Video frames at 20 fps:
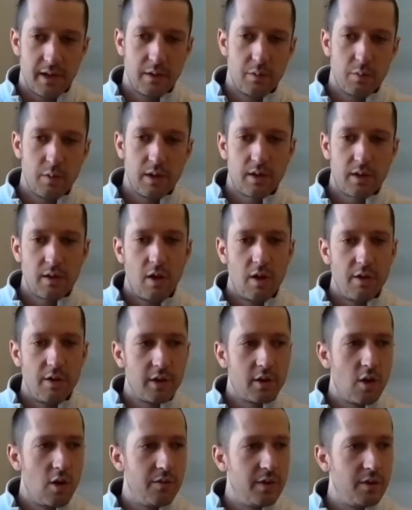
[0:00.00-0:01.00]
and with all the
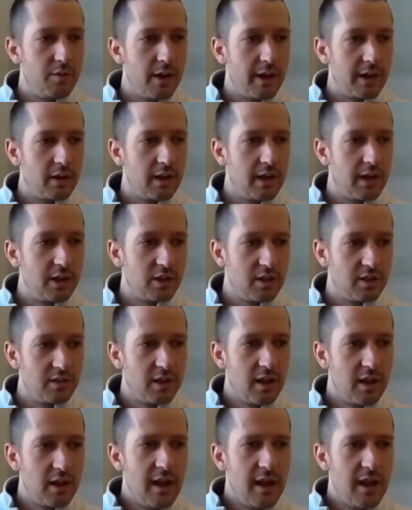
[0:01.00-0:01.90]
COVID regulations,